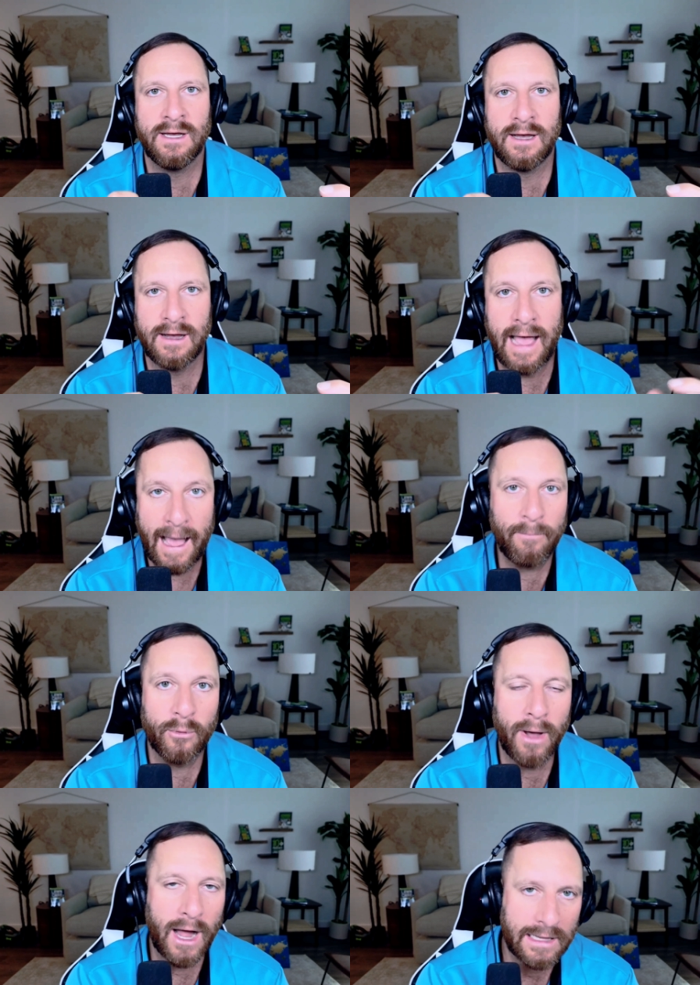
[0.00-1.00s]
uh,
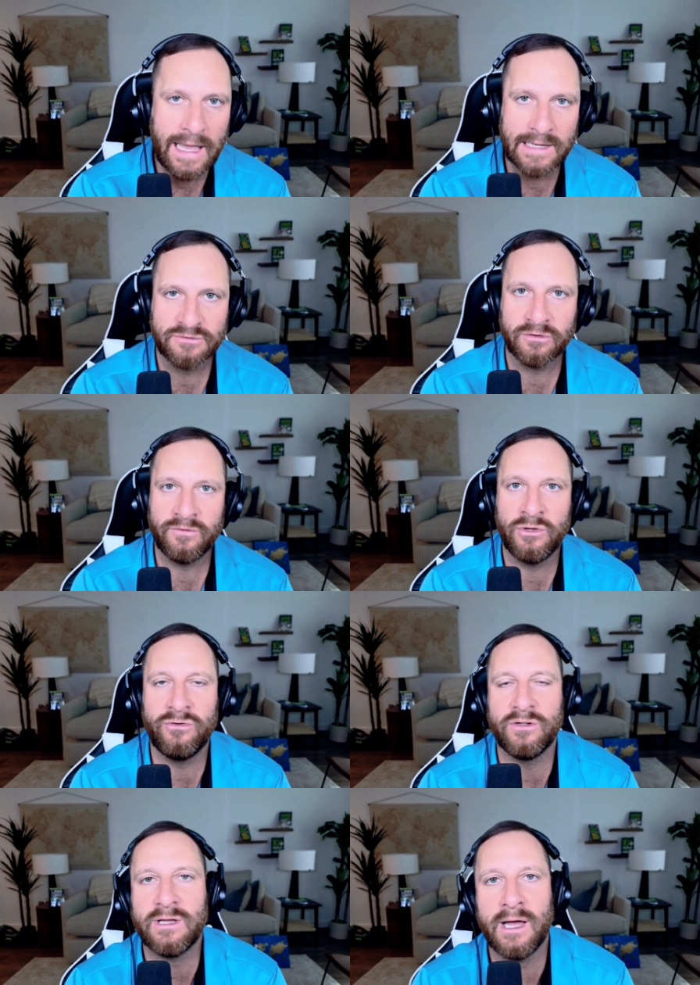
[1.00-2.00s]
Apple podcast
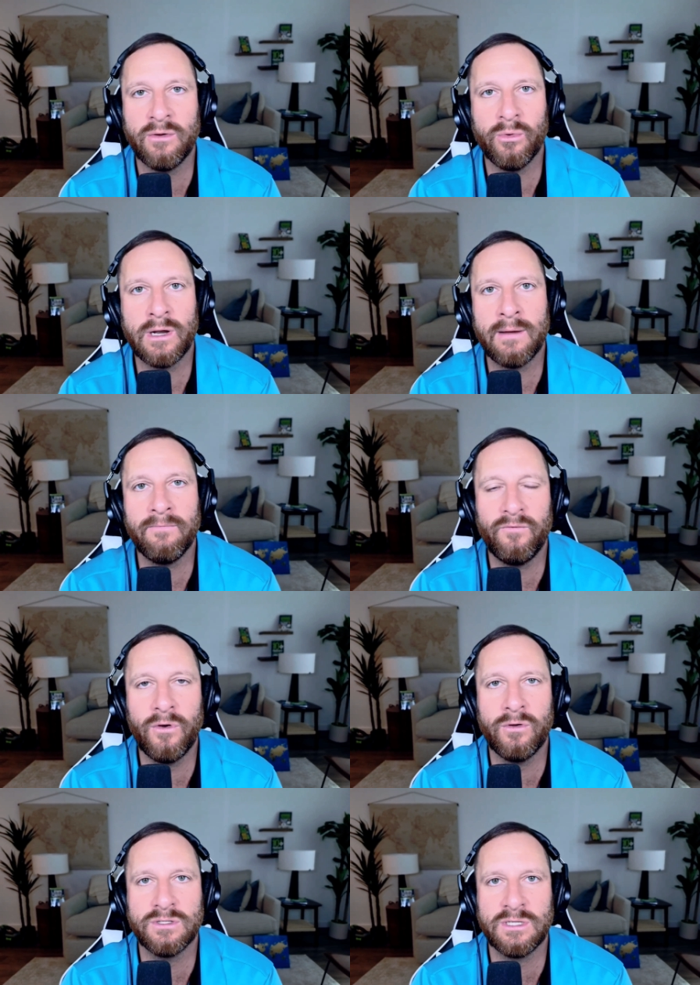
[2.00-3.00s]
reviews is kind of what I'm
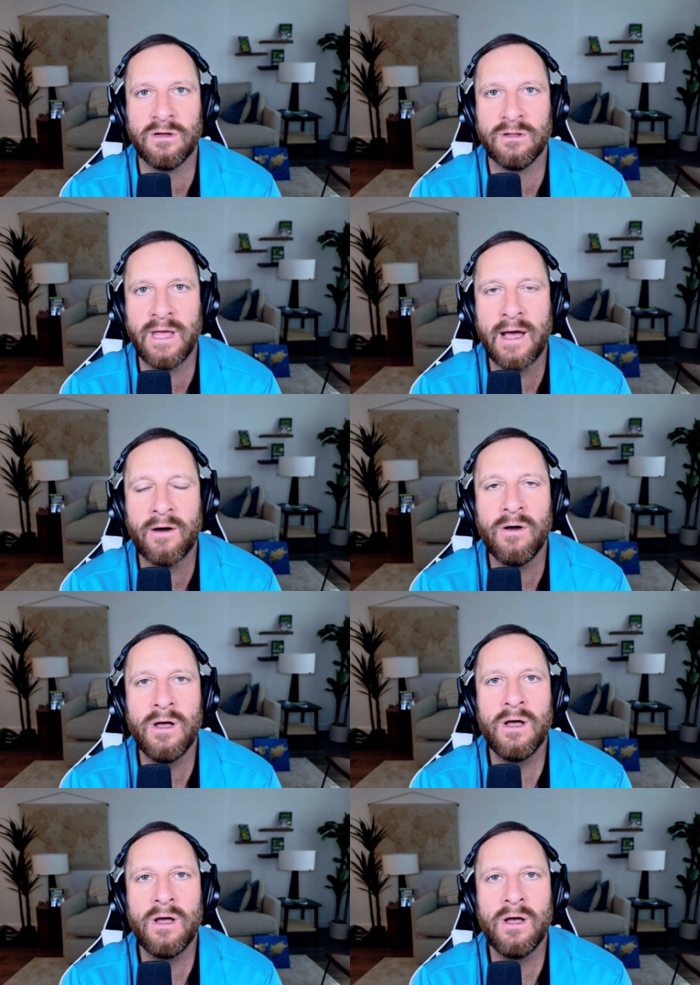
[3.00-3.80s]
focusing on now.